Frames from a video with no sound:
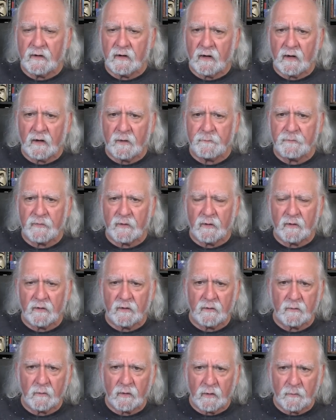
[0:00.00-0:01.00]
um,
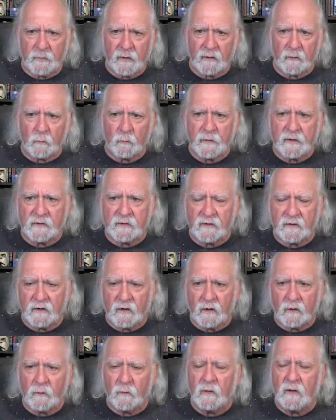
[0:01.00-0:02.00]
uh, about a week
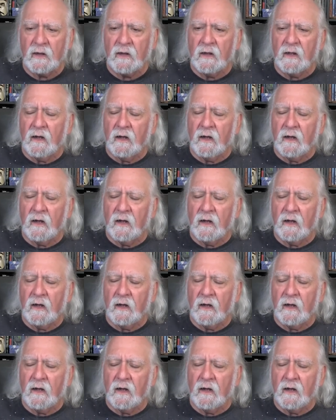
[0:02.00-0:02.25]
ago.